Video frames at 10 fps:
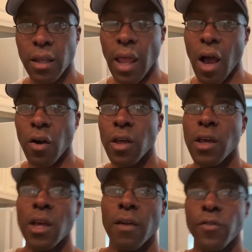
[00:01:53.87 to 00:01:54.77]
Now,
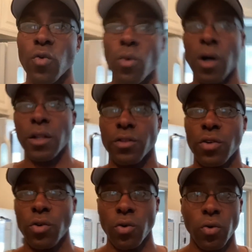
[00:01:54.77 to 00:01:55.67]
if you want
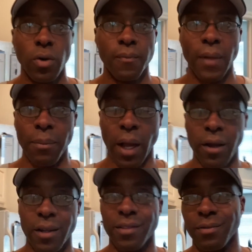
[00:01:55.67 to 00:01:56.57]
to, I'm not
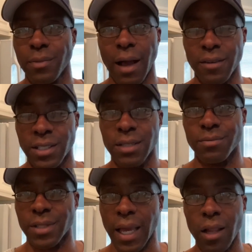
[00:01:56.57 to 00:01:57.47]
going to obviously
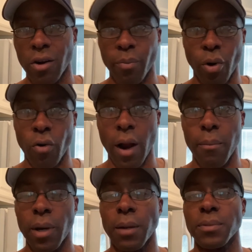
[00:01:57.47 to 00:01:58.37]
tailor a
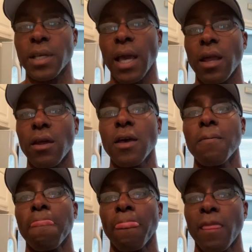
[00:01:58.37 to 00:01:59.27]
program, but I'm saying
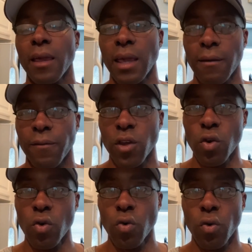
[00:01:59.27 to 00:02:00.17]
if
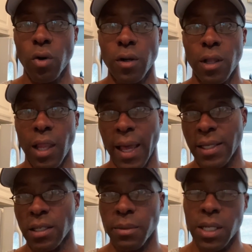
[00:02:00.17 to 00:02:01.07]
you like
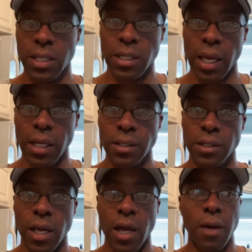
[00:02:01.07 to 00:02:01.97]
some of these things
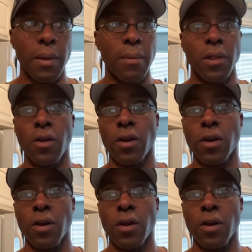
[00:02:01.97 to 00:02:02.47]
and maybe they're